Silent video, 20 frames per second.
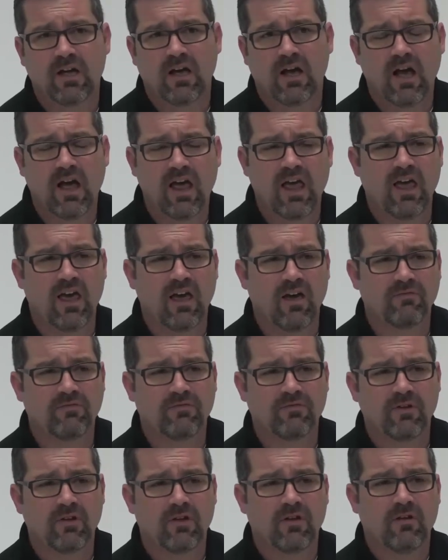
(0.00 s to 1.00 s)
I have
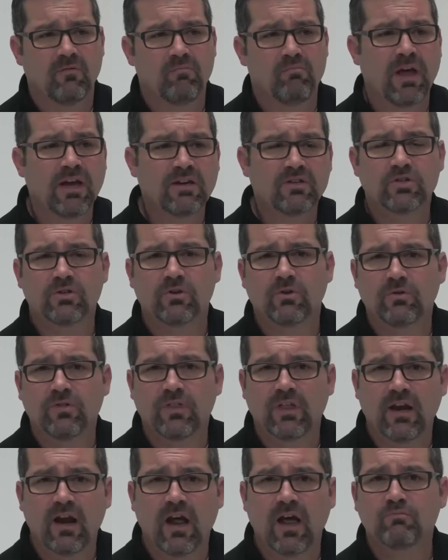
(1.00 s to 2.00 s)
made sure
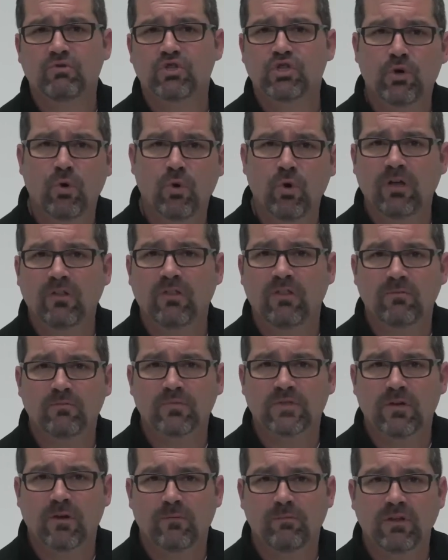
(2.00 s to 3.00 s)
that I'm showing them
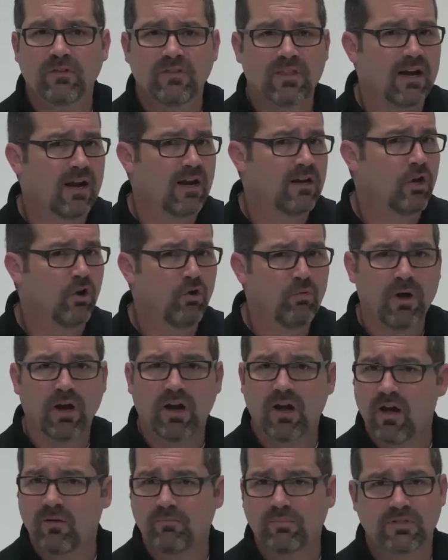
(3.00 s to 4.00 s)
something that I know my
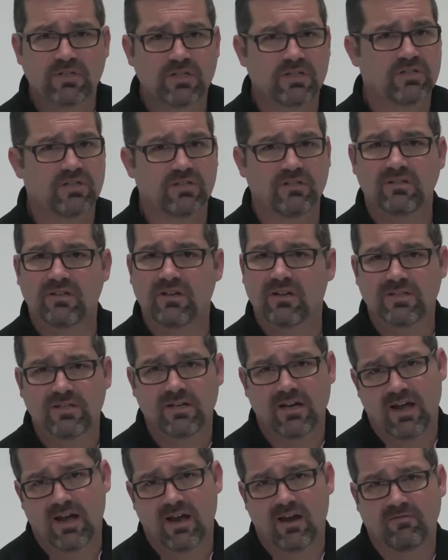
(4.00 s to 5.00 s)
competition
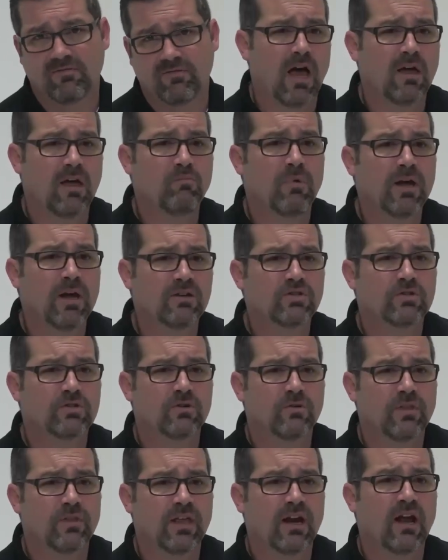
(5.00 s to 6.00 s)
doesn't have. I make
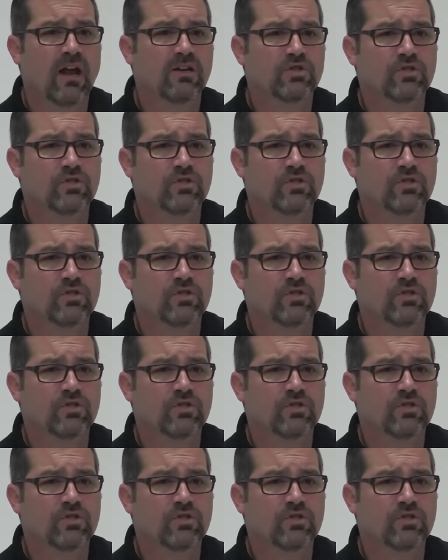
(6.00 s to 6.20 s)
sure that I